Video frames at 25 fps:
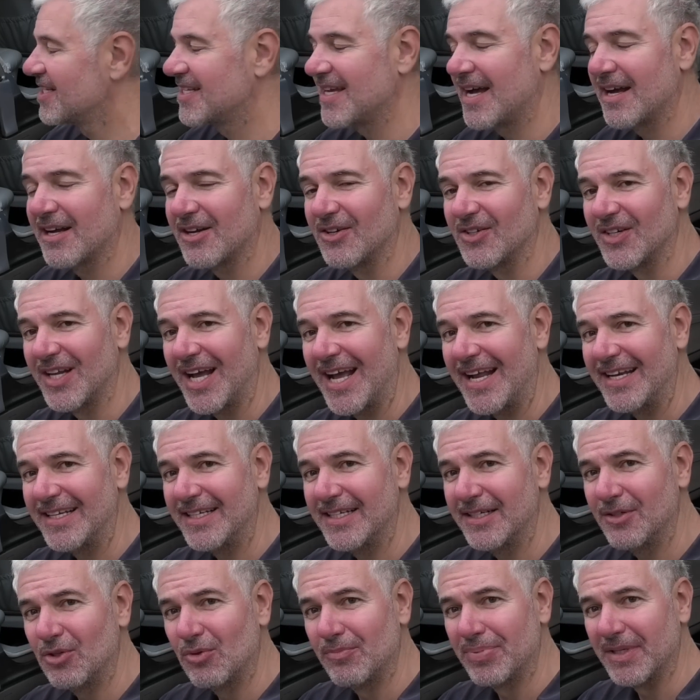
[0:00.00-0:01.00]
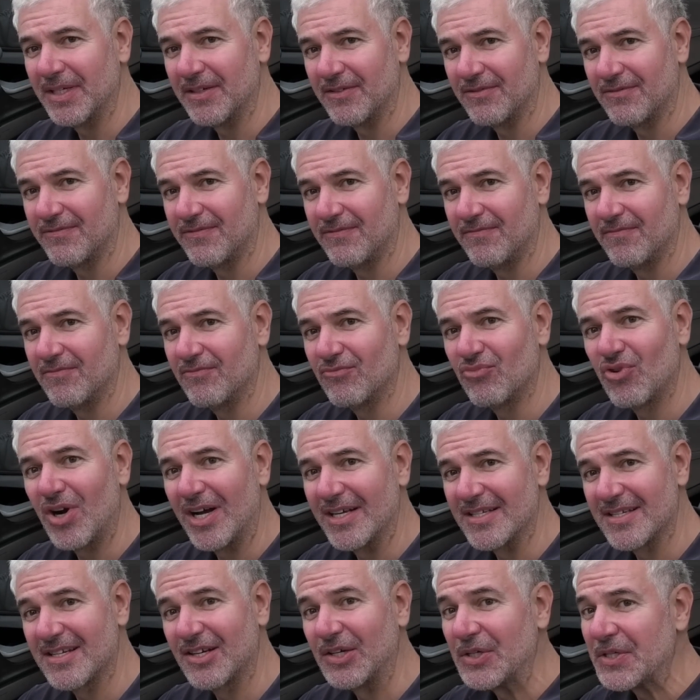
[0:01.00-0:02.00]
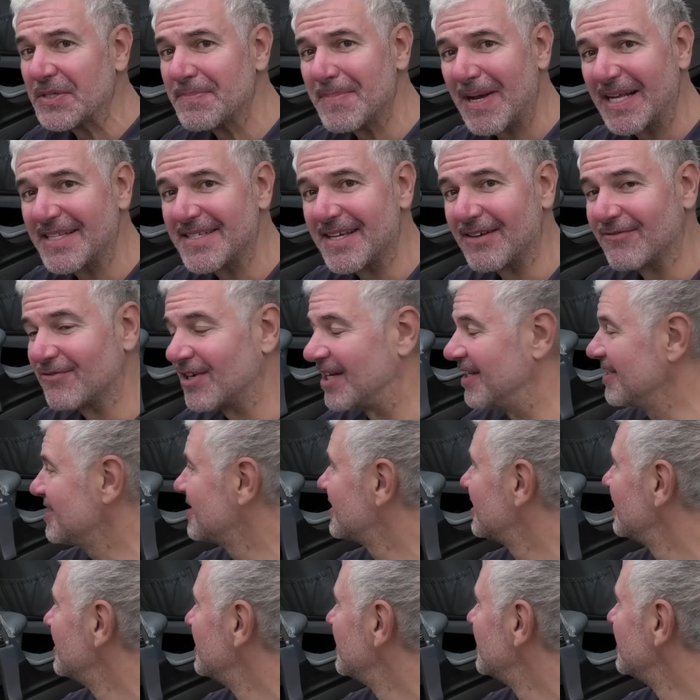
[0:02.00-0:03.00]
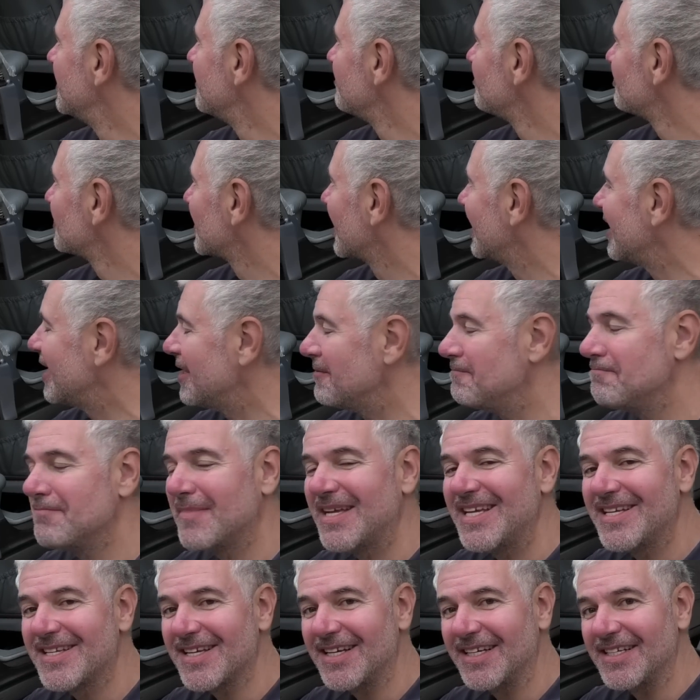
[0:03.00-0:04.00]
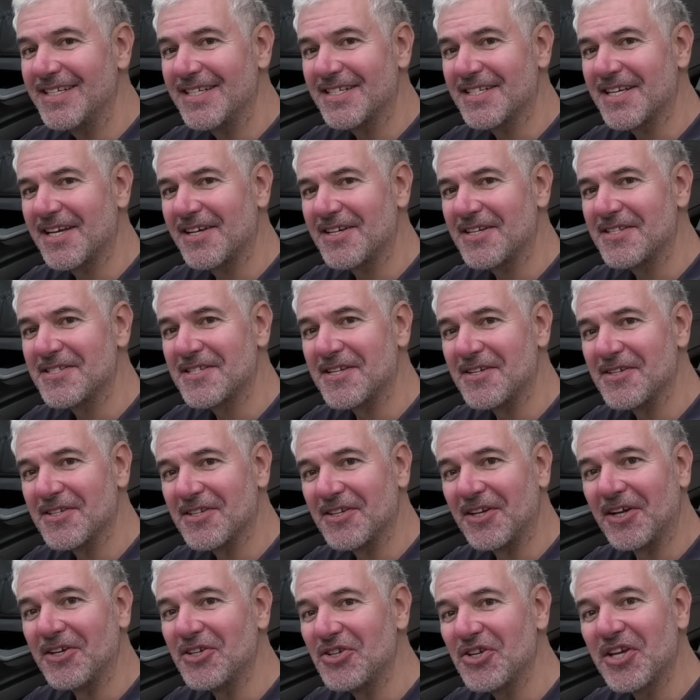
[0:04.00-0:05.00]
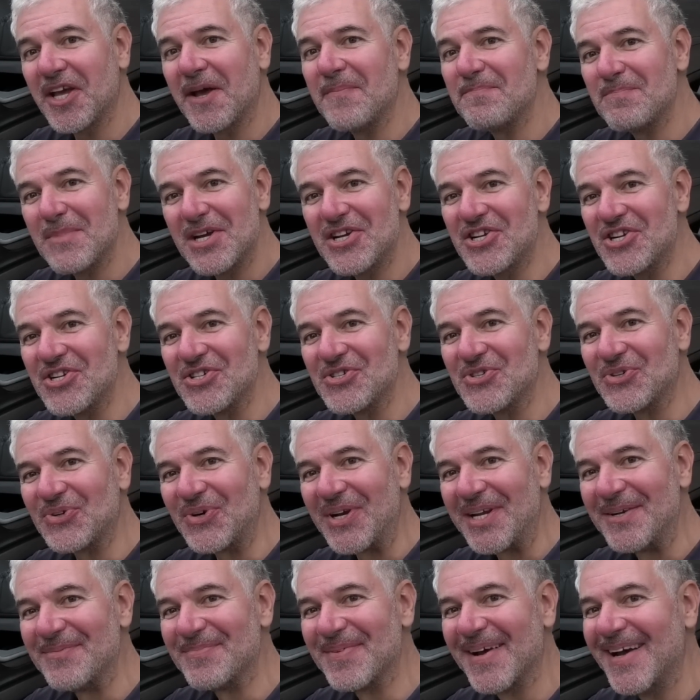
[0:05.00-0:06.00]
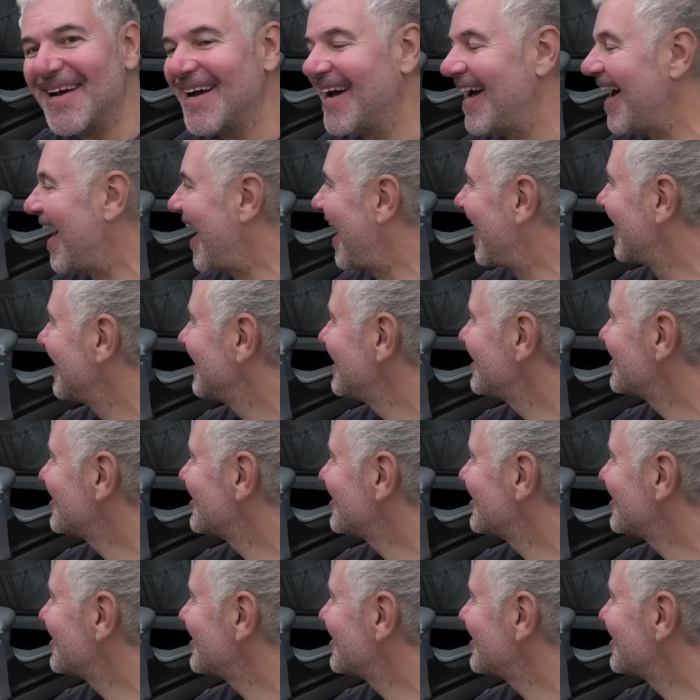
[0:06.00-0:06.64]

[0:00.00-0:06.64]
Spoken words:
tackle any little bit of rust, cosmetic rust, it immediately turns into, like, you get mission creep, and it